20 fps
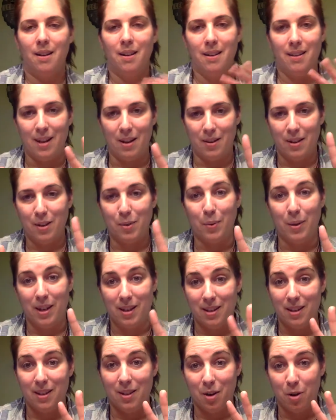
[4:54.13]
Now this one I
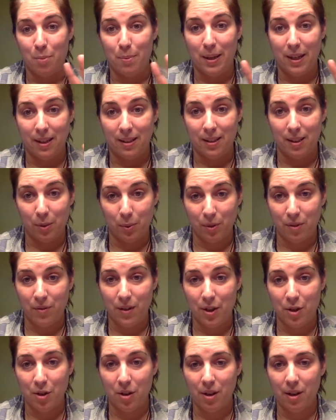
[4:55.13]
did know because this was
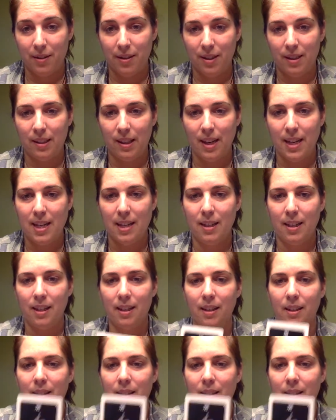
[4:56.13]
featured on the site.